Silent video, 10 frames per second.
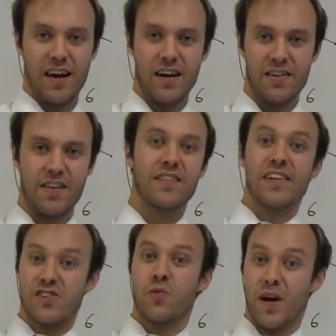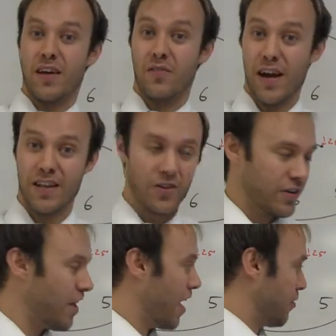uh, at least the way a regular
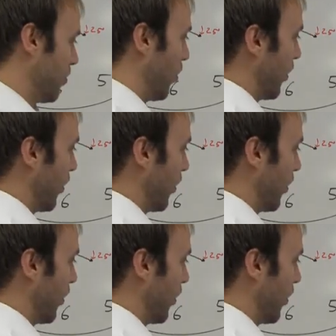clock would